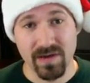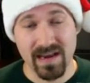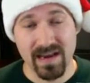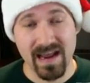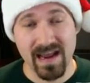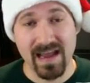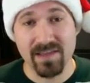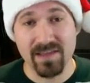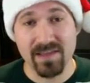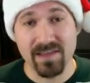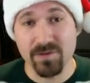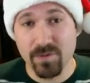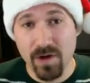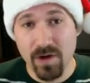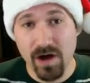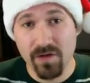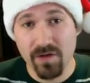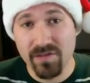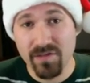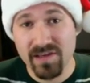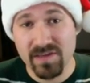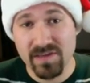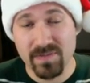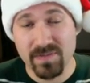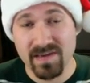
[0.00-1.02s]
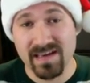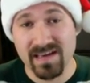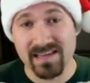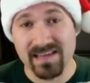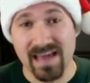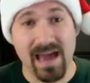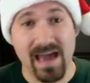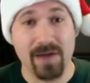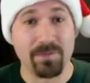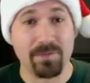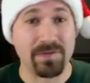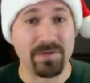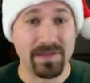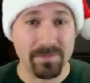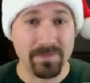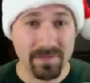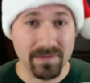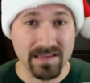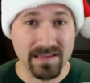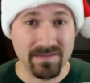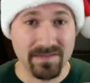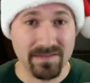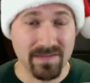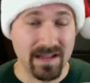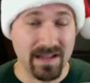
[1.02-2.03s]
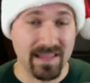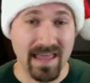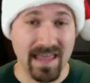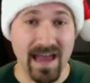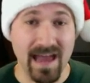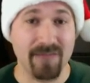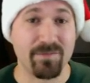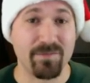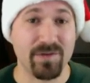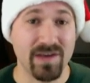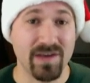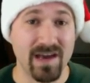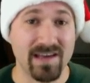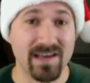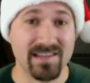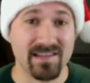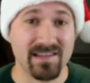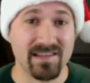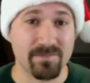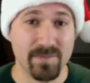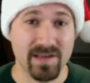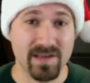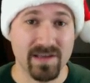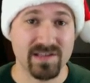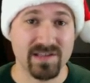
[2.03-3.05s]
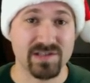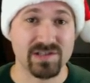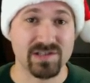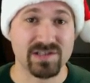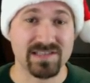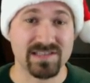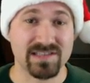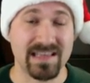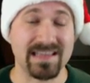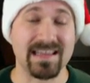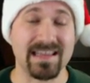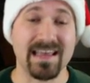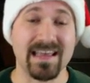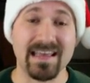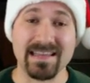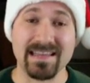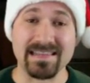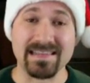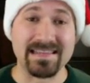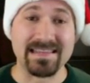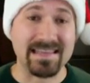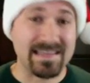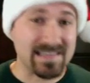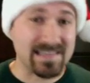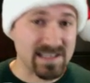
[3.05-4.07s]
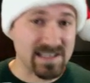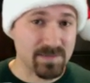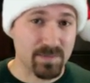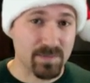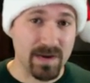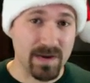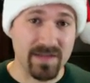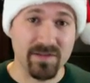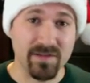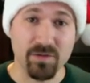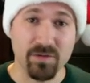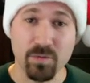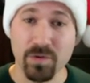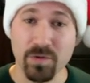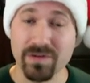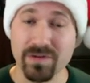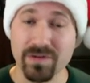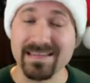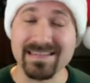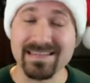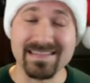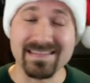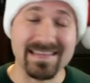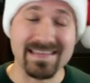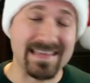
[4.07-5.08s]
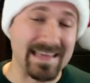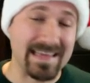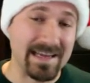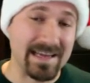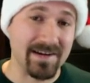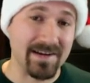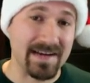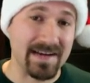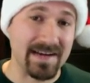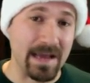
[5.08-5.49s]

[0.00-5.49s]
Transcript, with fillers: And I do all this because I really believe that a lot of you guys have messages that need to spread that the world needs to hear,